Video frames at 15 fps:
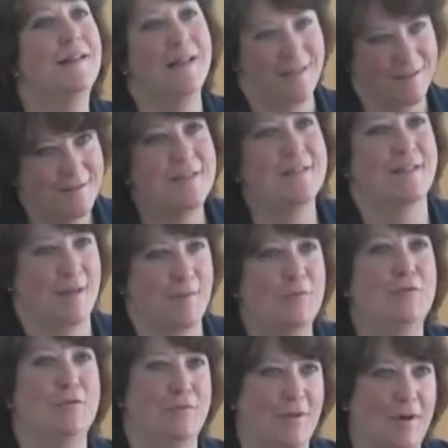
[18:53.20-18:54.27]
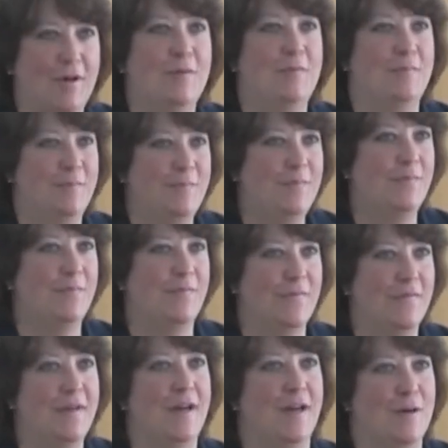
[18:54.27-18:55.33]
It's a step too far,
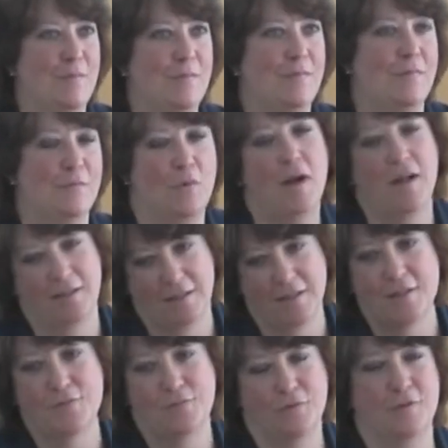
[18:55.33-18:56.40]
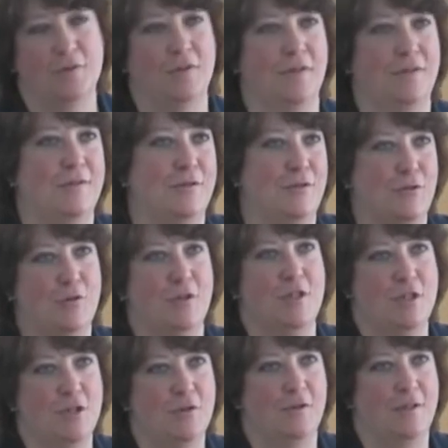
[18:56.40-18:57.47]
yeah. Well, at least for the
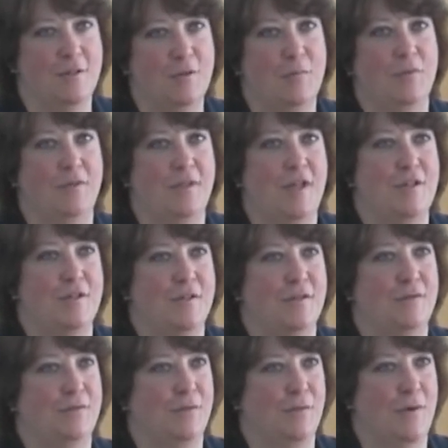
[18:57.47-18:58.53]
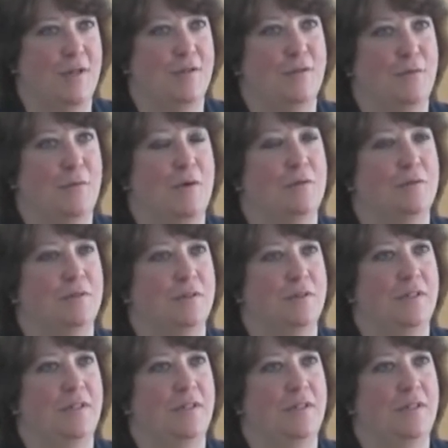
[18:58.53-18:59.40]
traditional interpretation of the right to quote.